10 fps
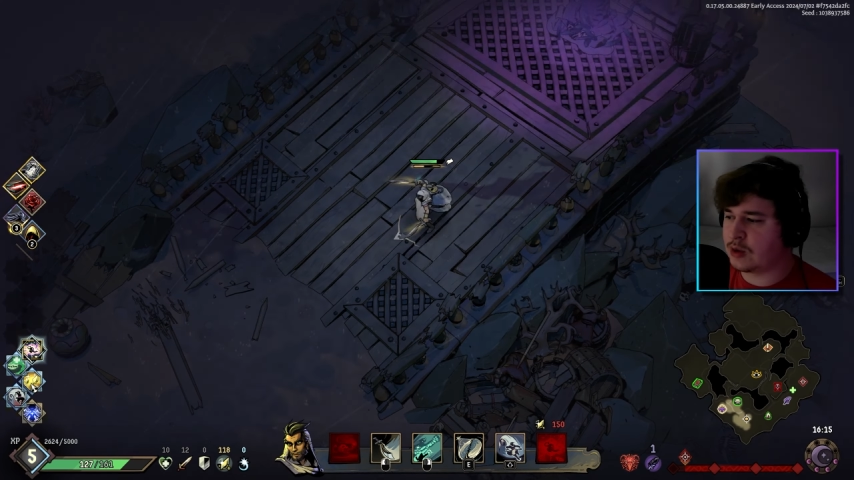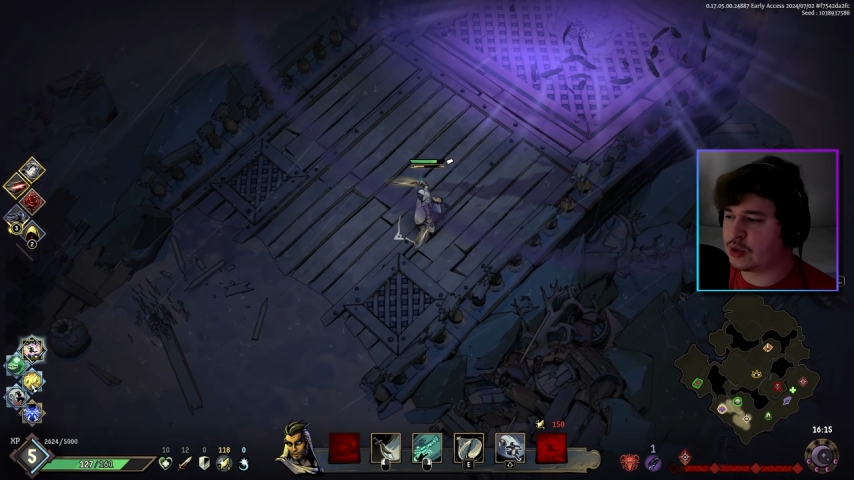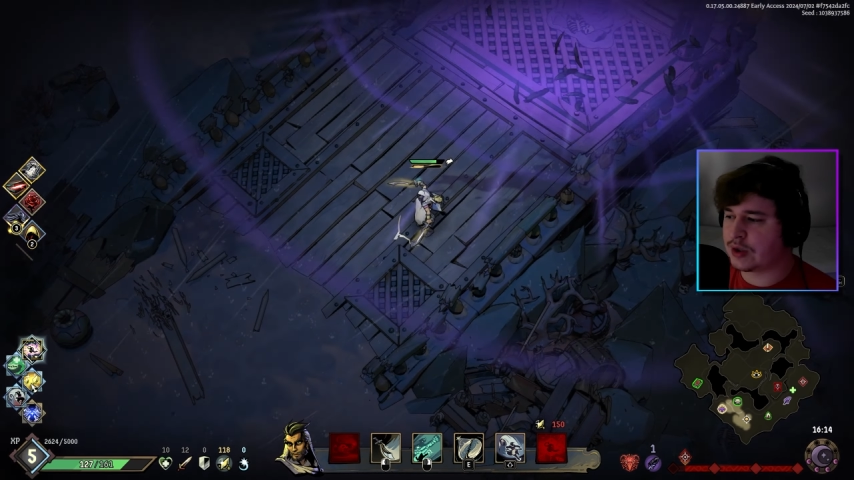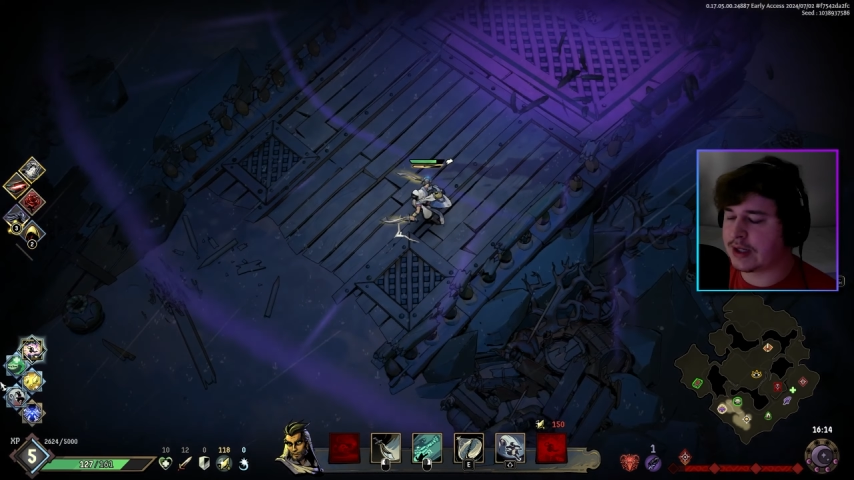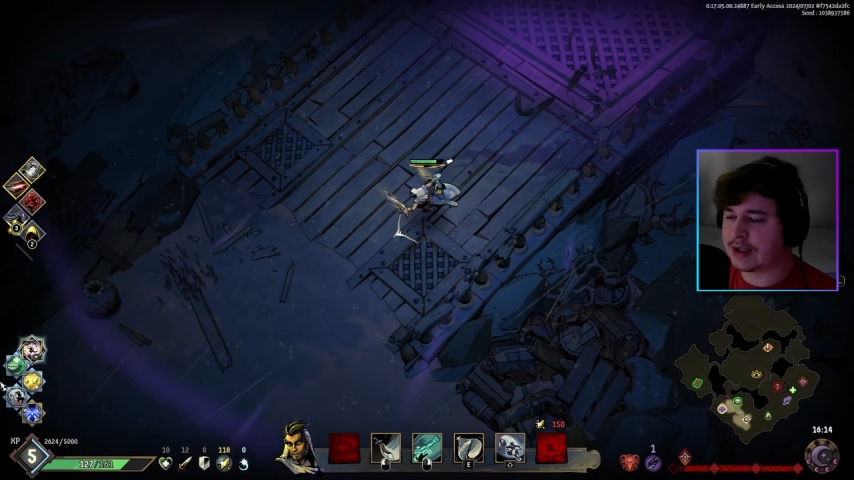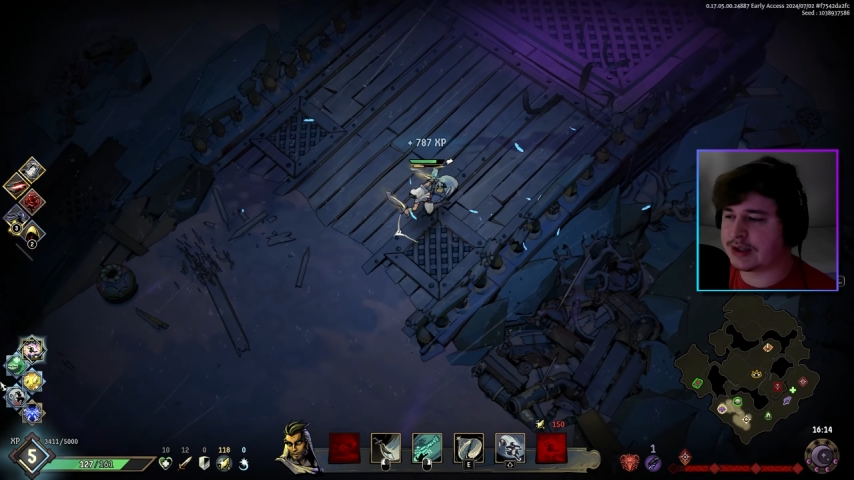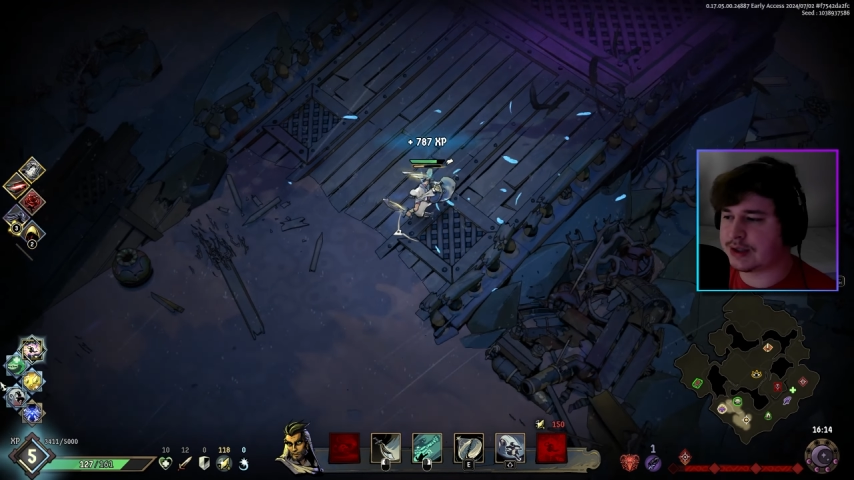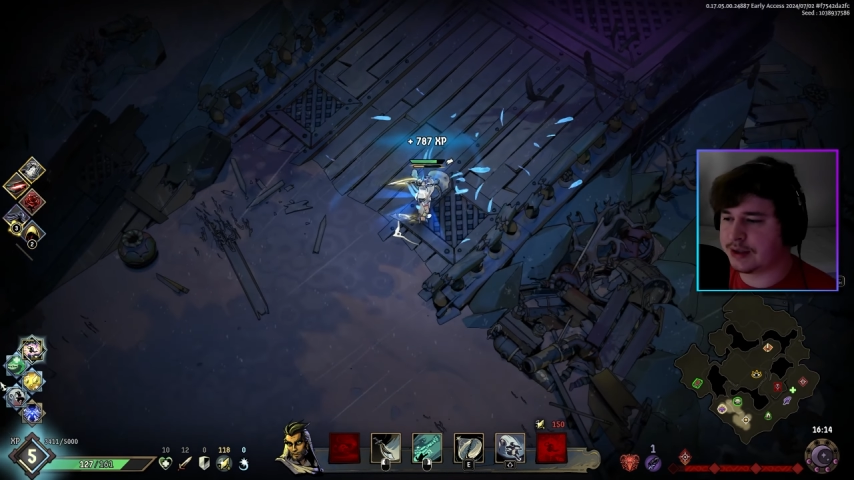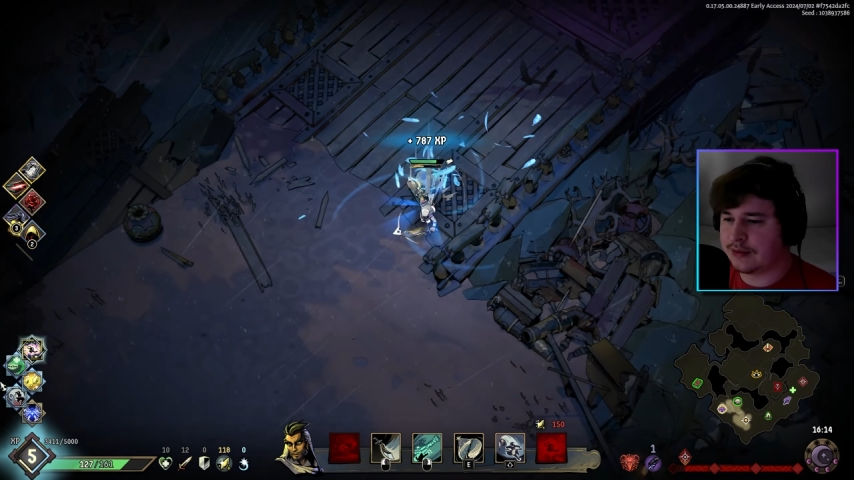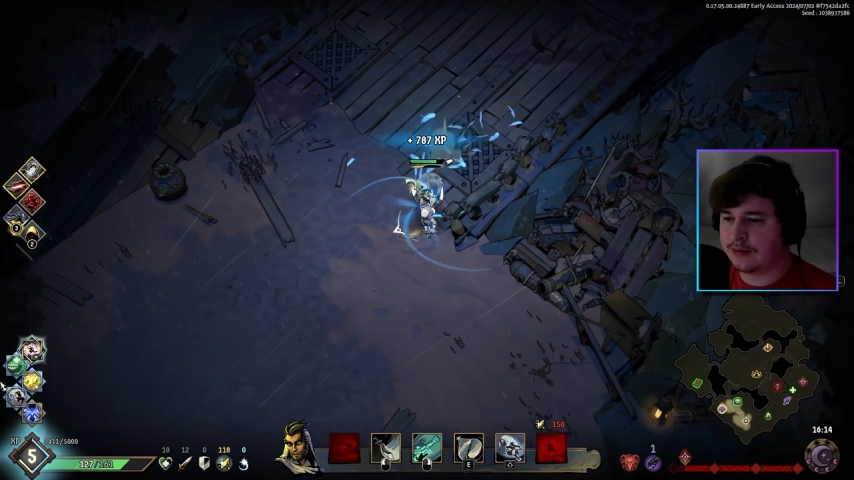usually
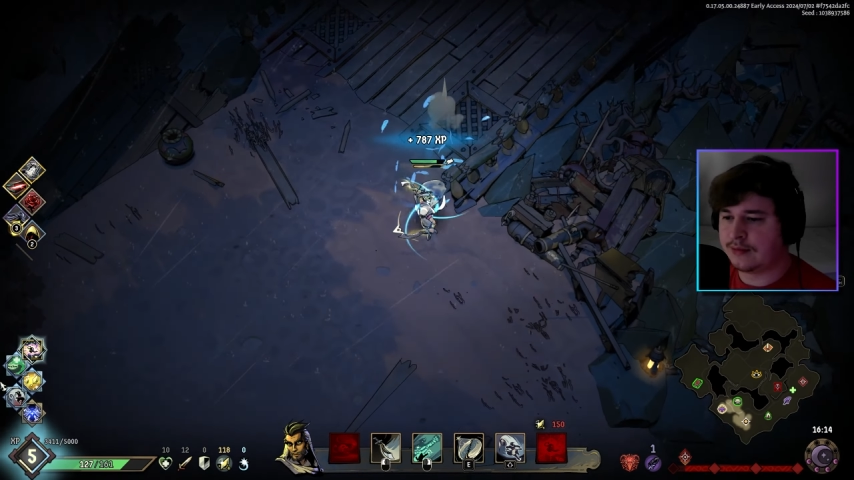is.